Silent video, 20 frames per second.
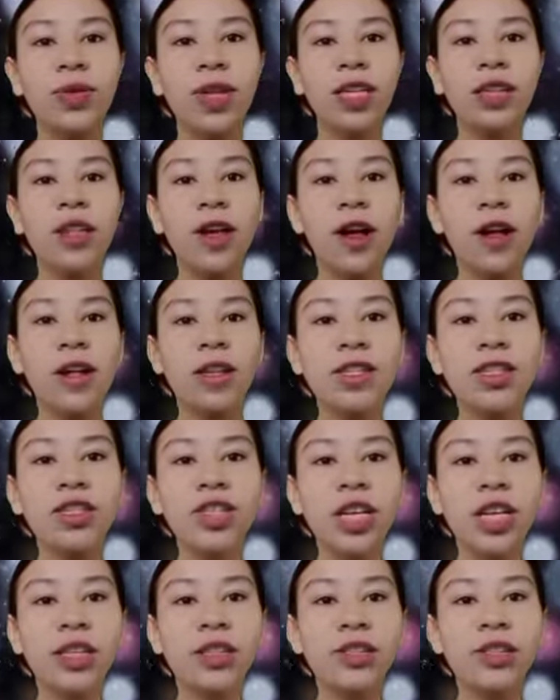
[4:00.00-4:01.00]
so that all
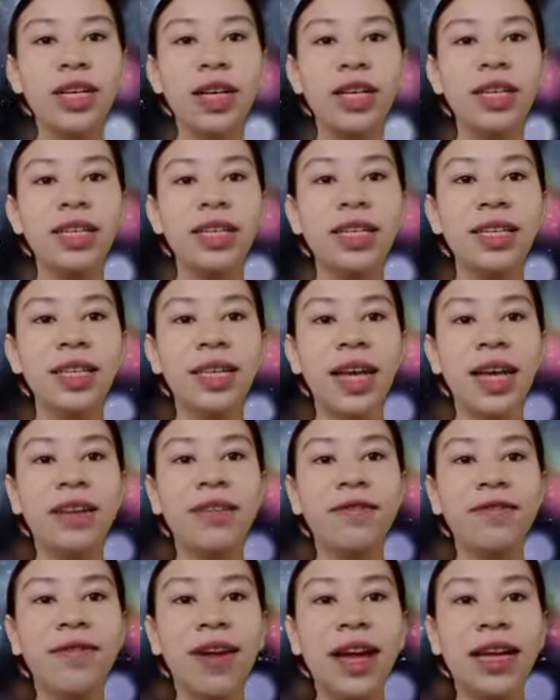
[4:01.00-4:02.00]
children
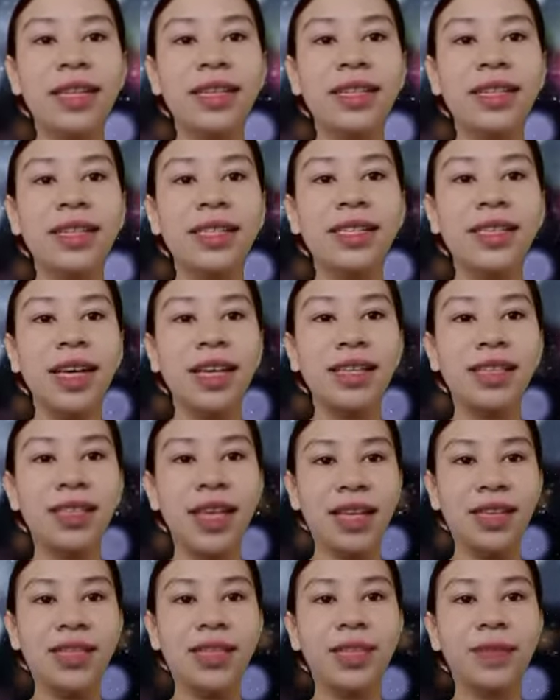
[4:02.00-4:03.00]
can find
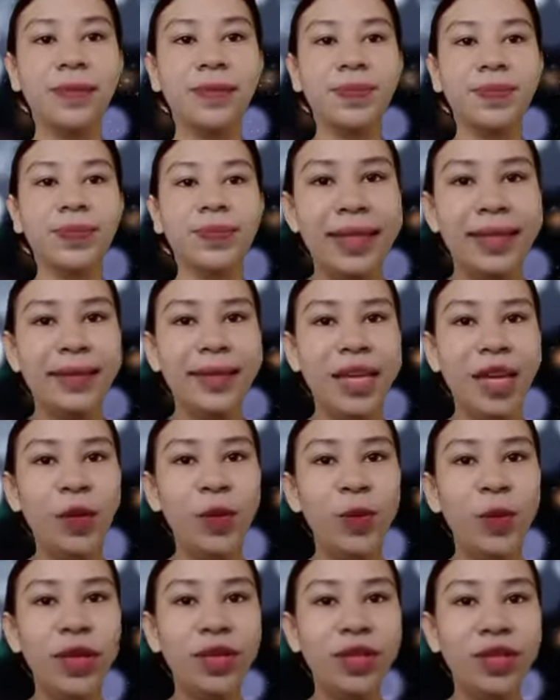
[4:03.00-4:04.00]
success.
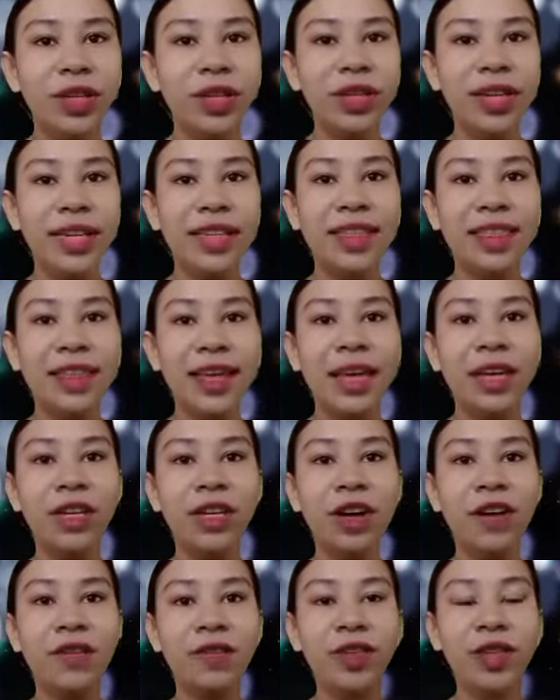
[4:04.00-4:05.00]
Then we generally think
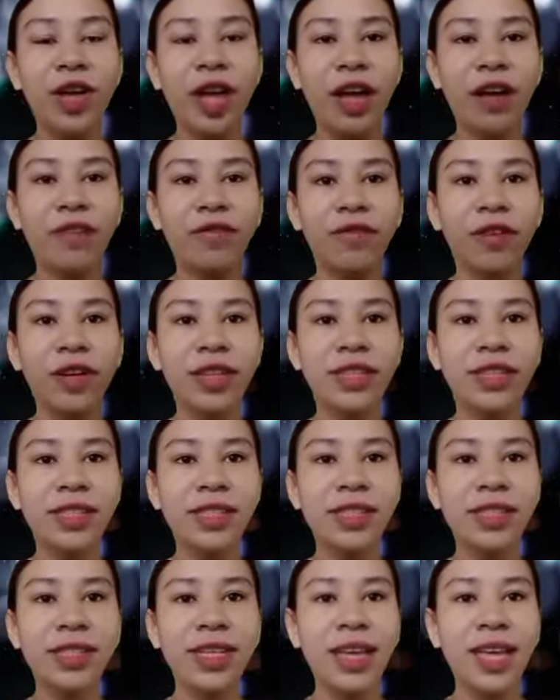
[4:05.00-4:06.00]
of their
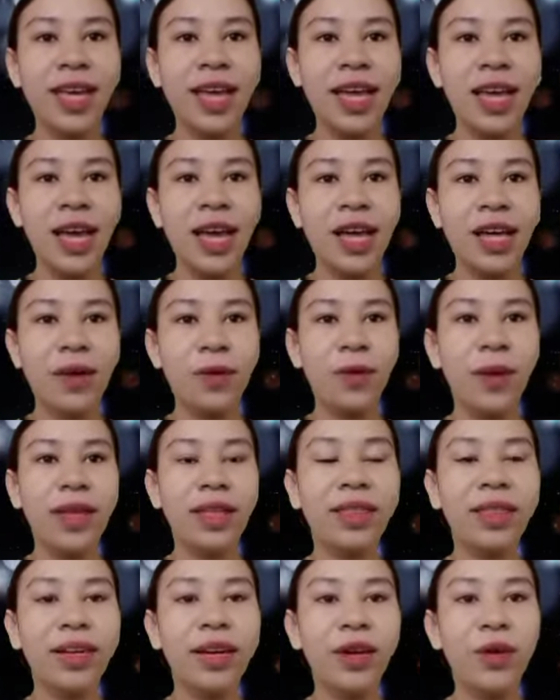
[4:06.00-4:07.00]
efforts,
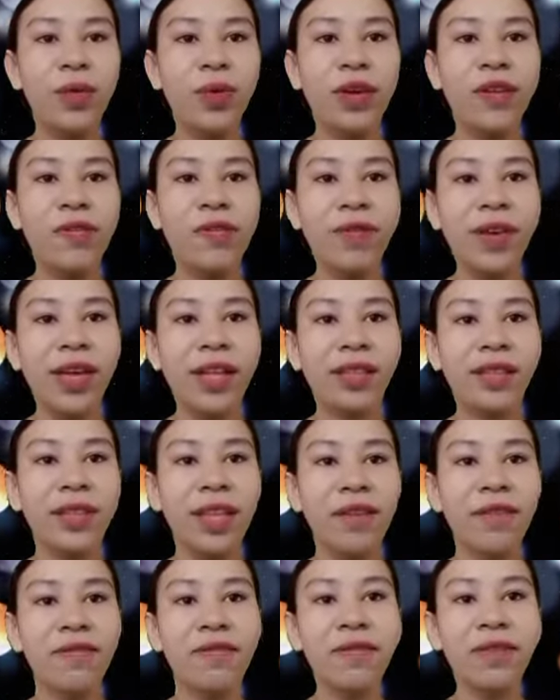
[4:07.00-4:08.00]
whether we feel
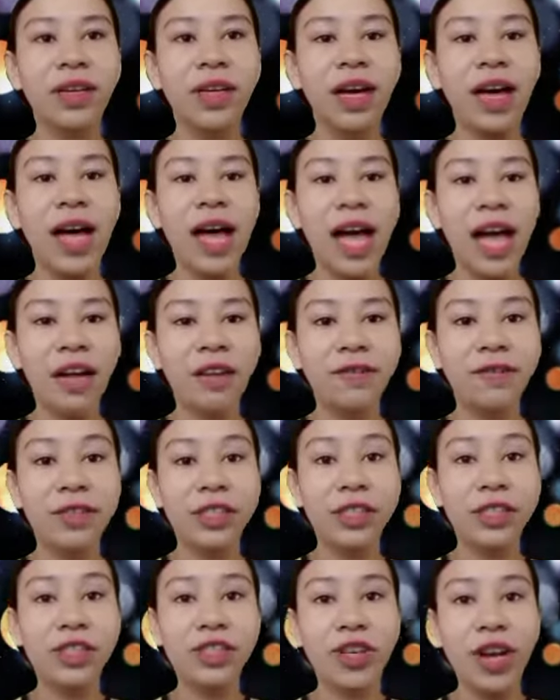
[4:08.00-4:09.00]
they have
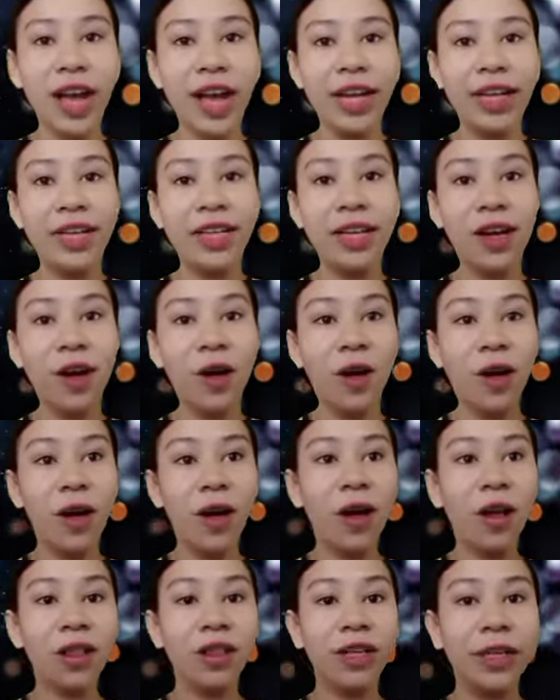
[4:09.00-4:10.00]
tried
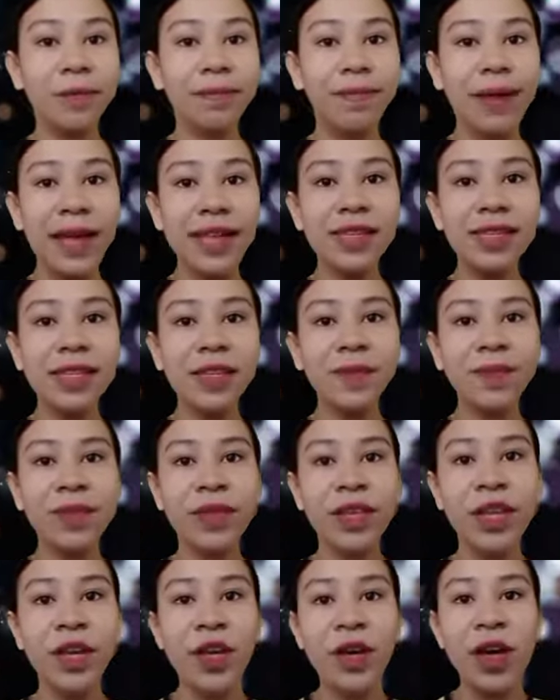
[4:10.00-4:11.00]
all their best,
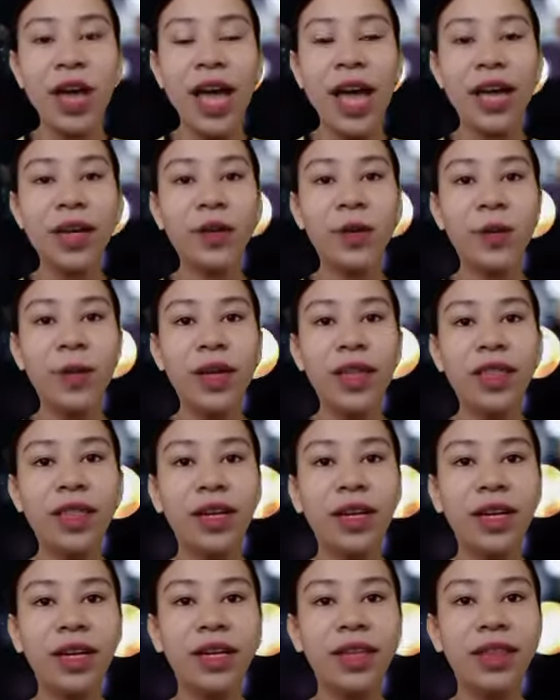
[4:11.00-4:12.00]
and
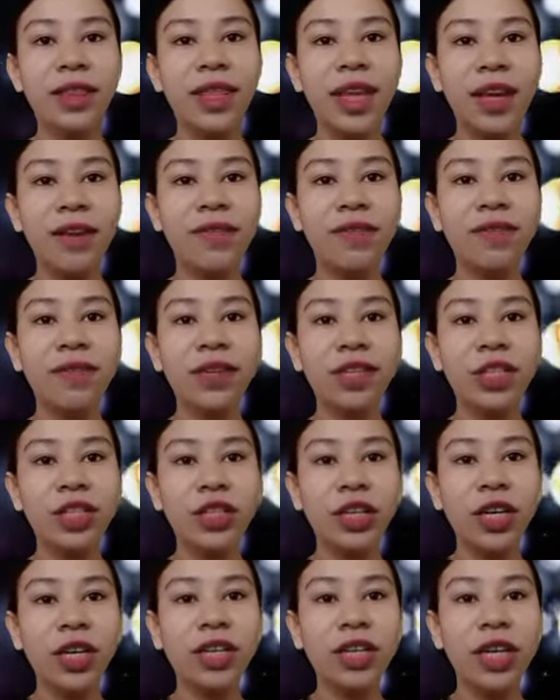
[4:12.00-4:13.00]
whether they've
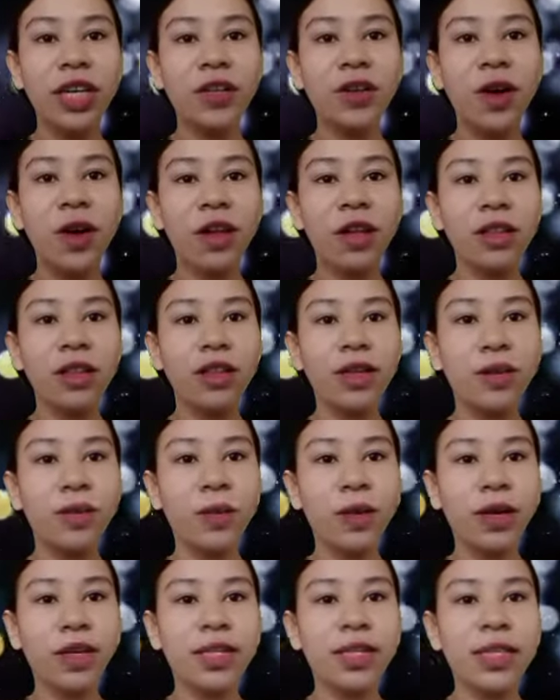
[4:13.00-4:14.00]
turned in all their
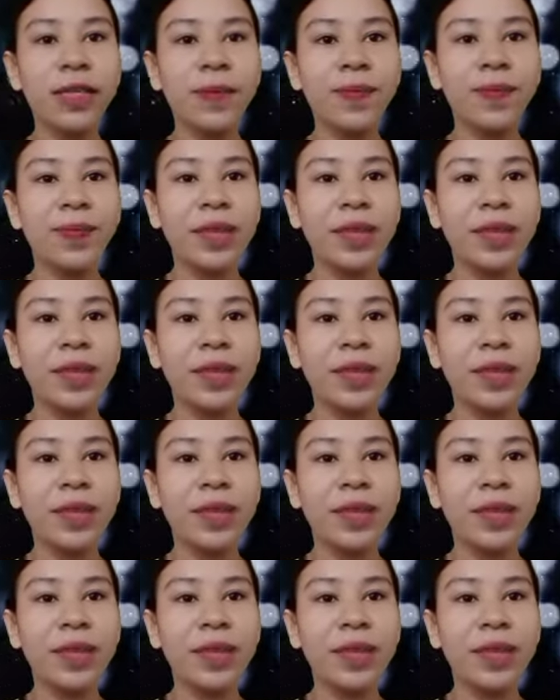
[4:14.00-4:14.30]
works.